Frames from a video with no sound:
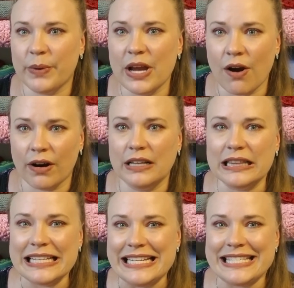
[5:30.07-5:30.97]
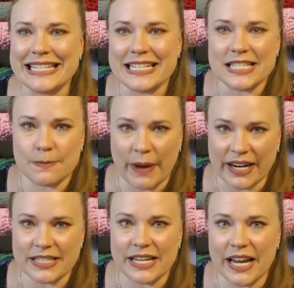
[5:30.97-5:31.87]
we are at least
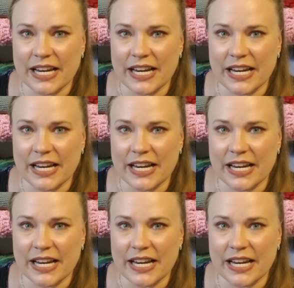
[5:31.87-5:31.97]
expecting